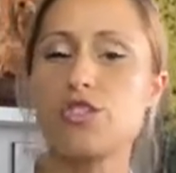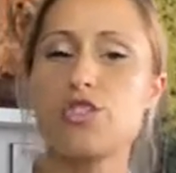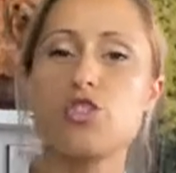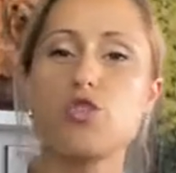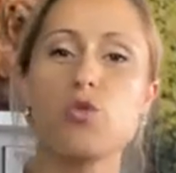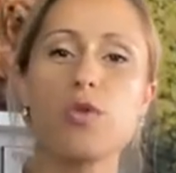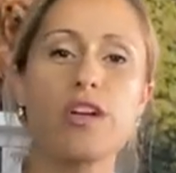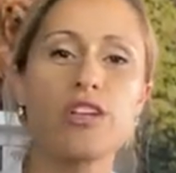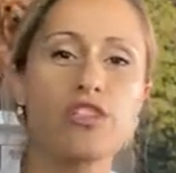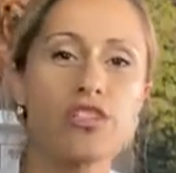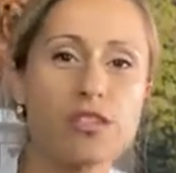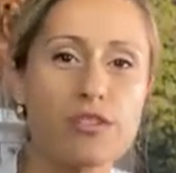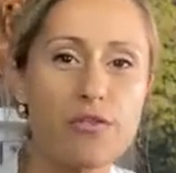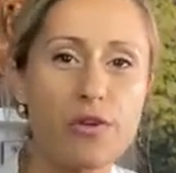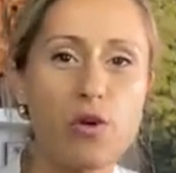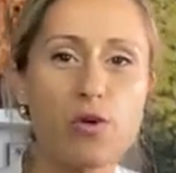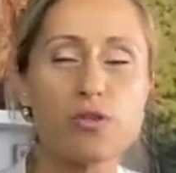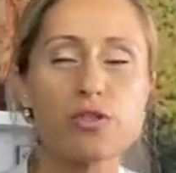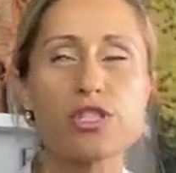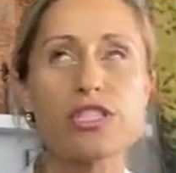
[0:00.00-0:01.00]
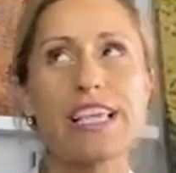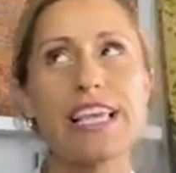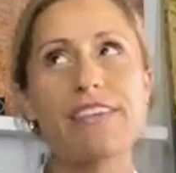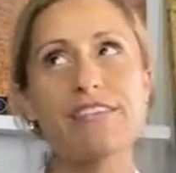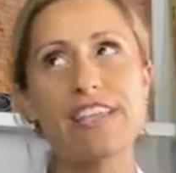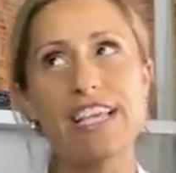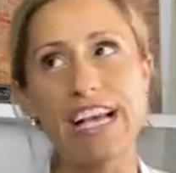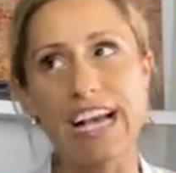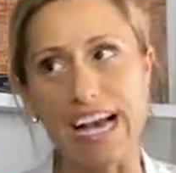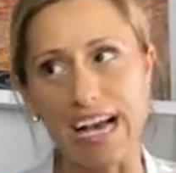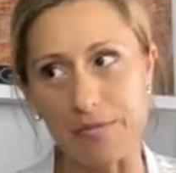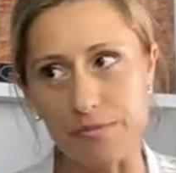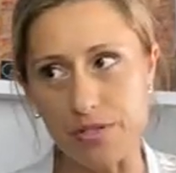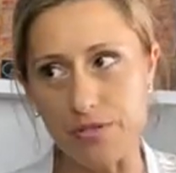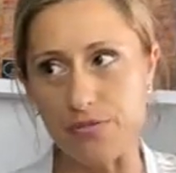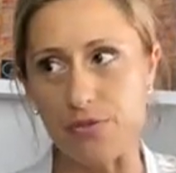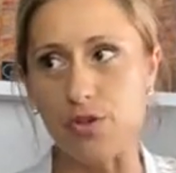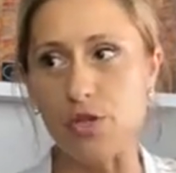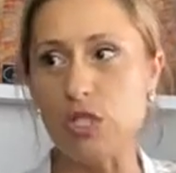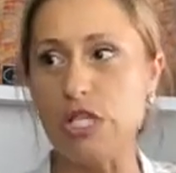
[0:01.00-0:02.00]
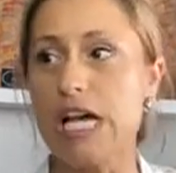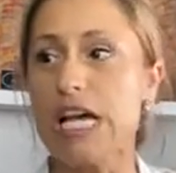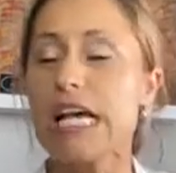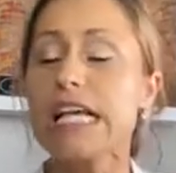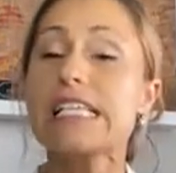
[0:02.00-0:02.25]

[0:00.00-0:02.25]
situation, of course, safety comes first.